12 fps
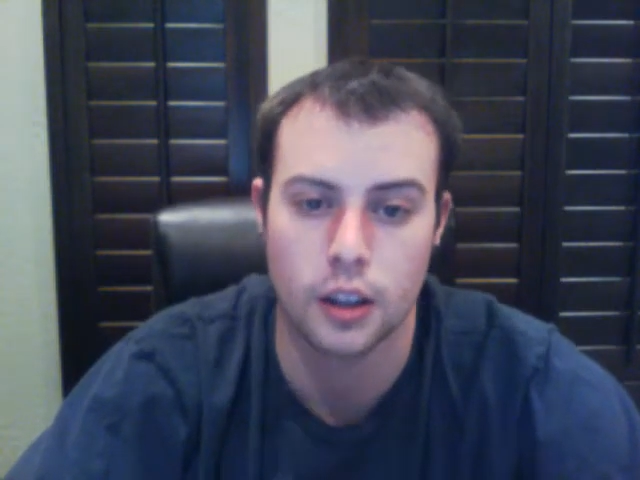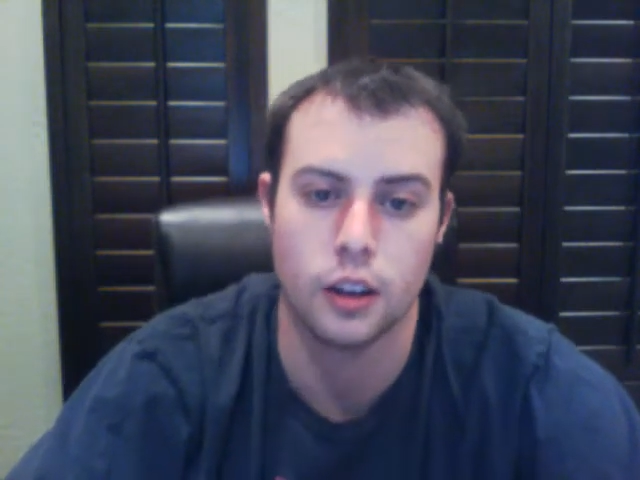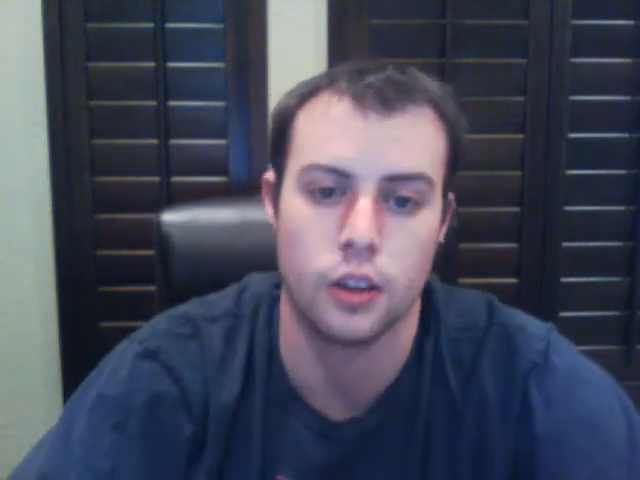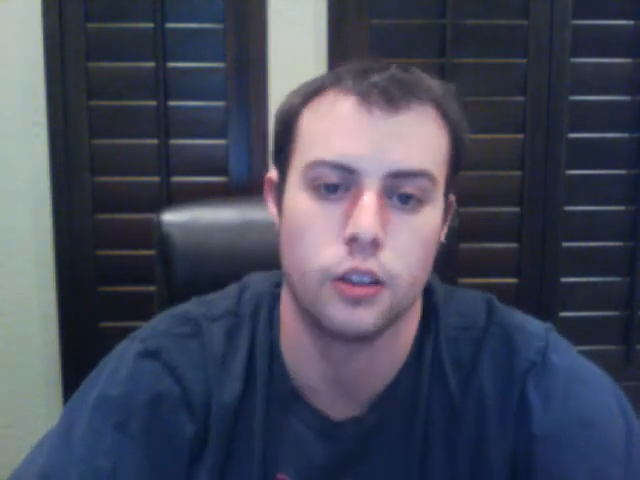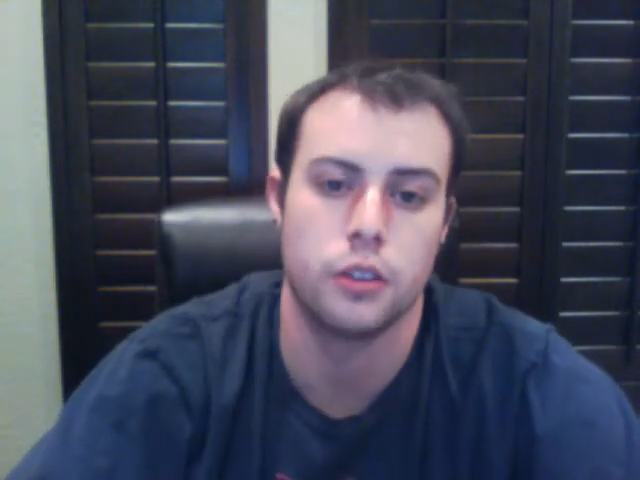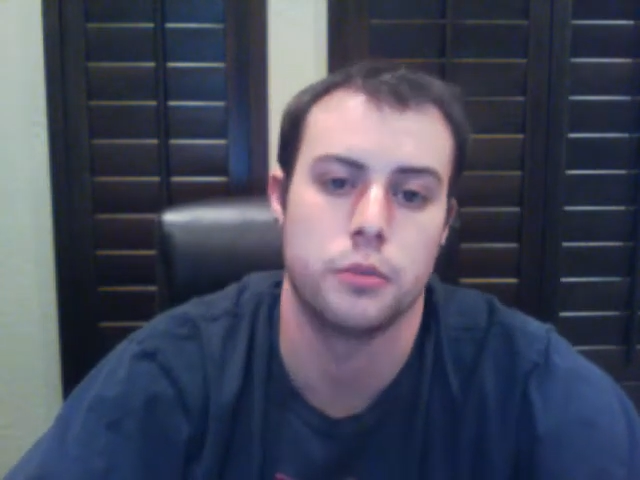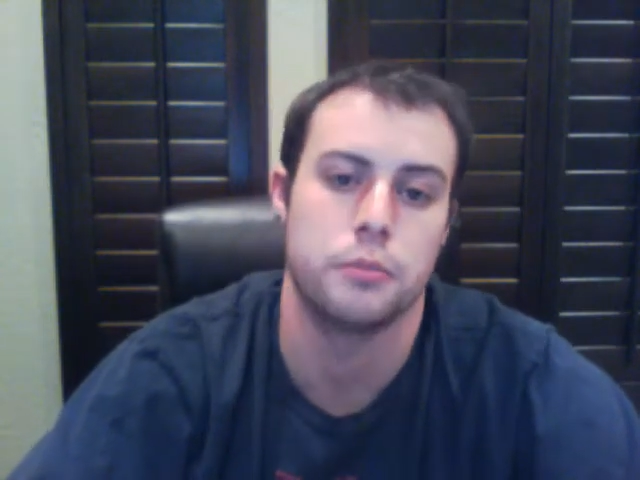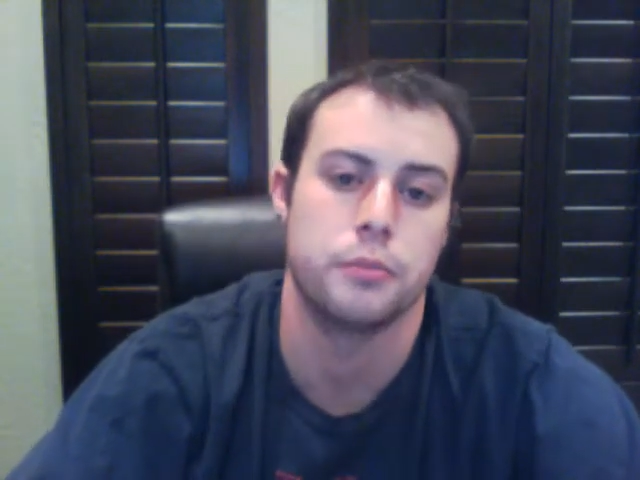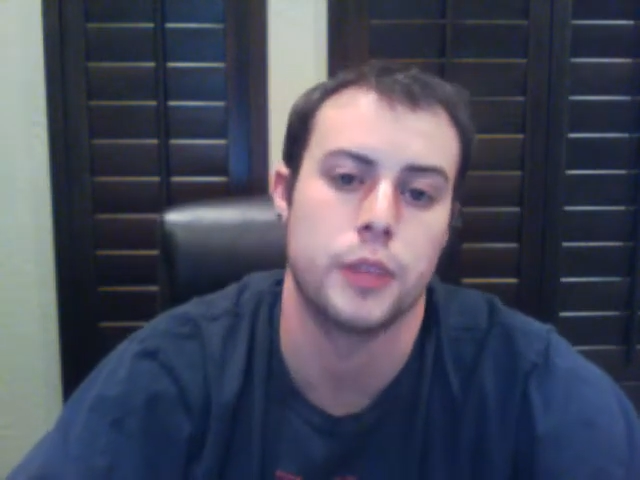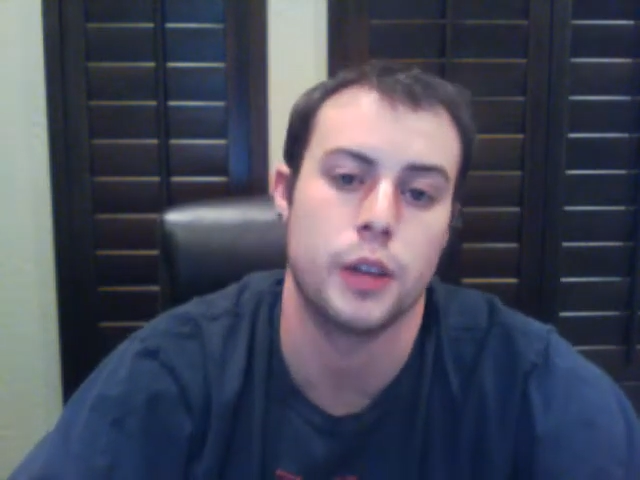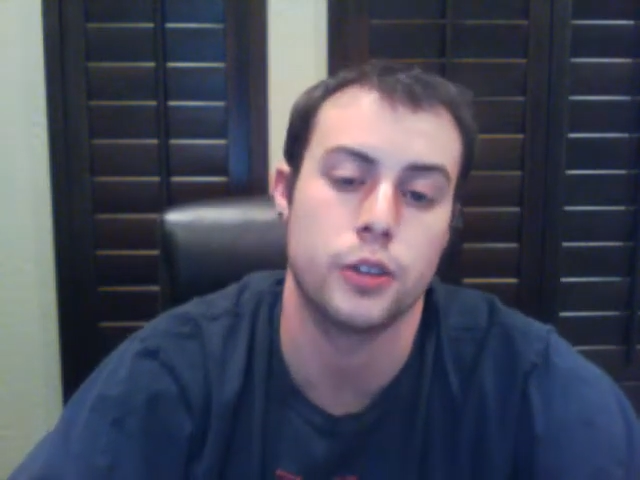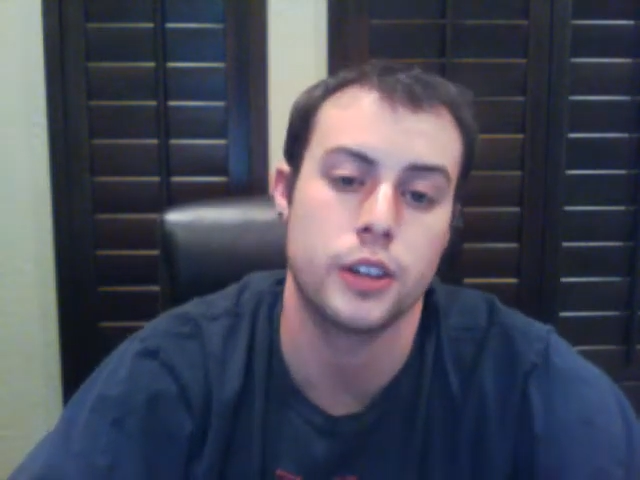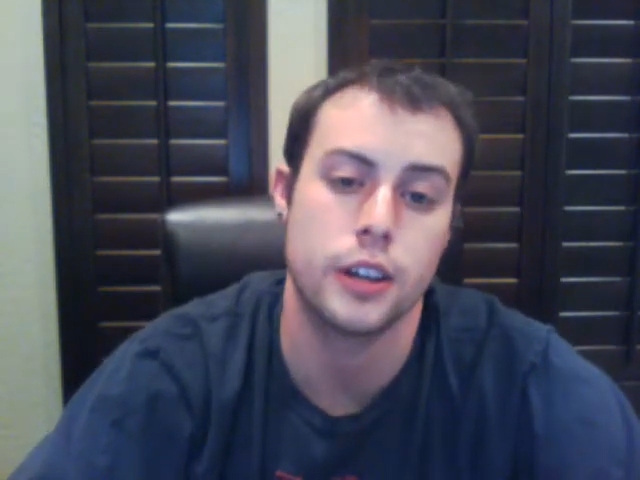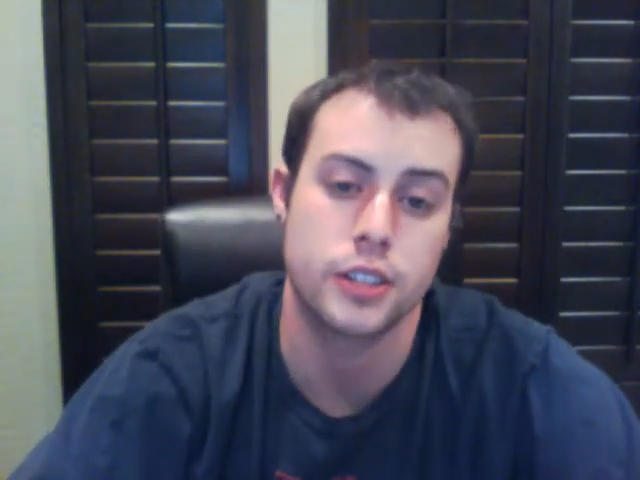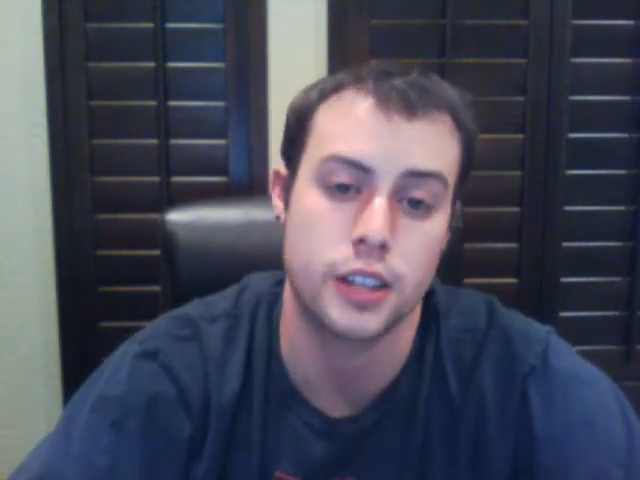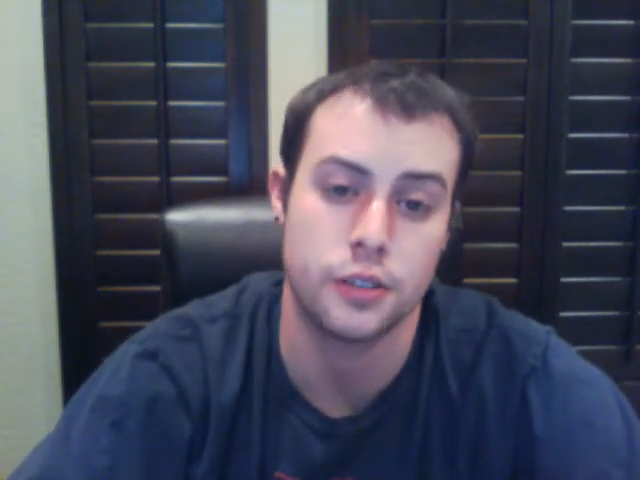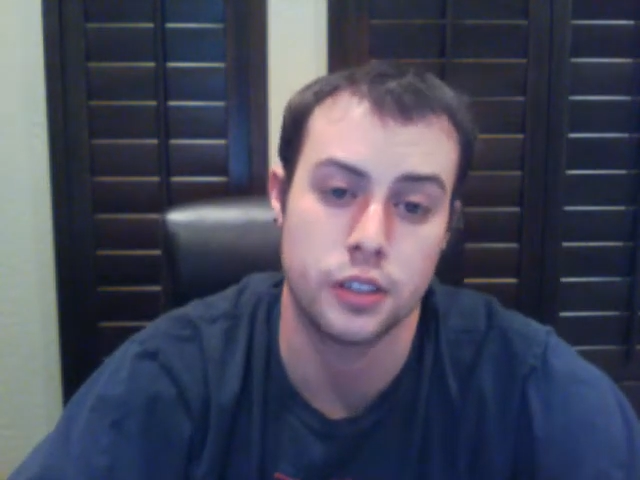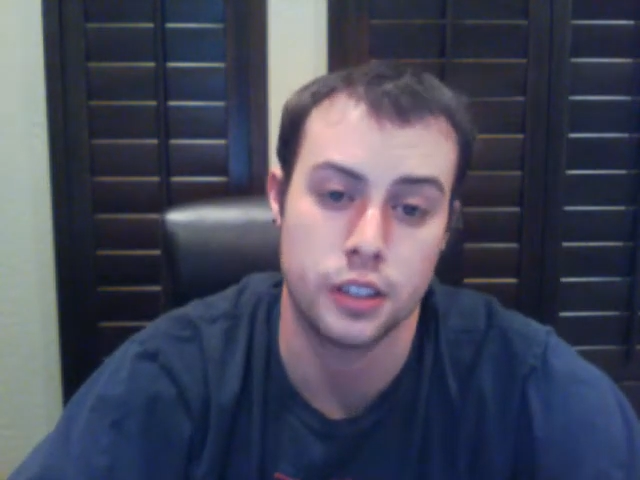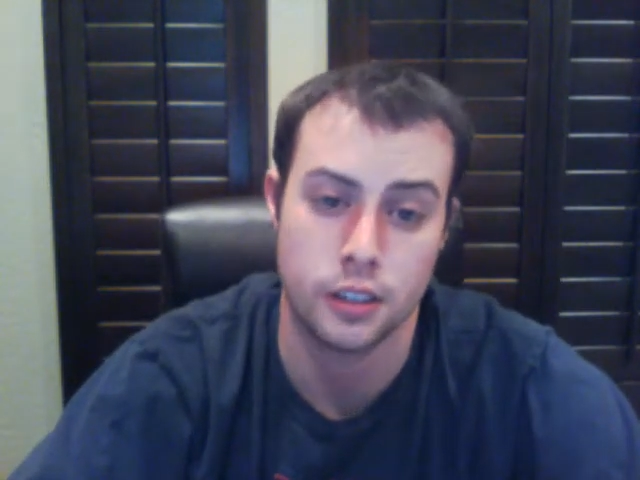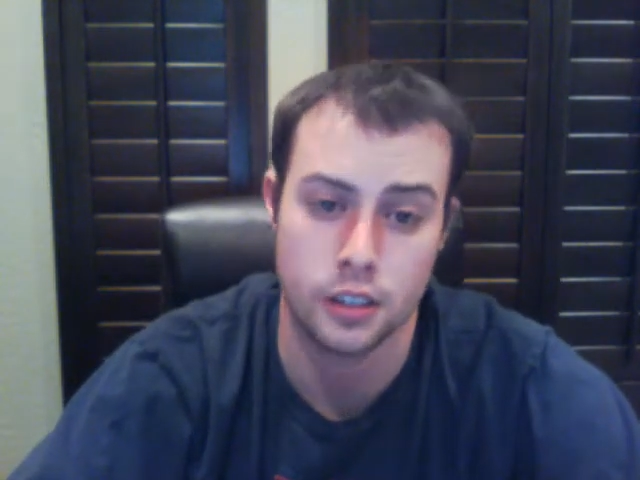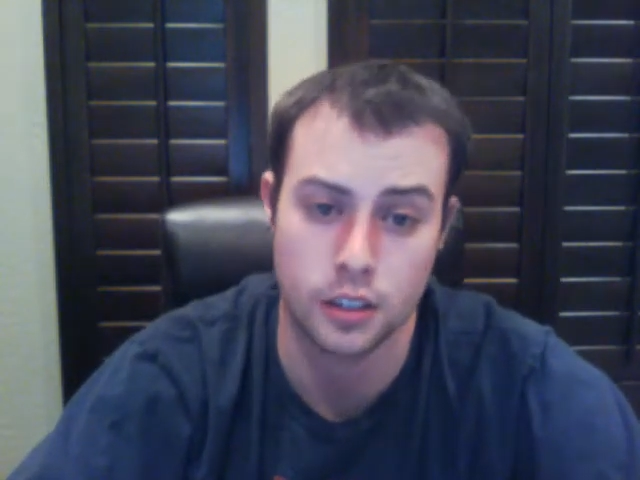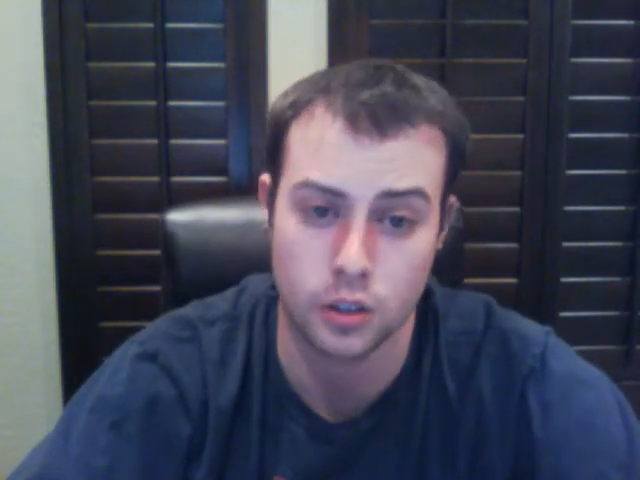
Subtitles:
If you guys have any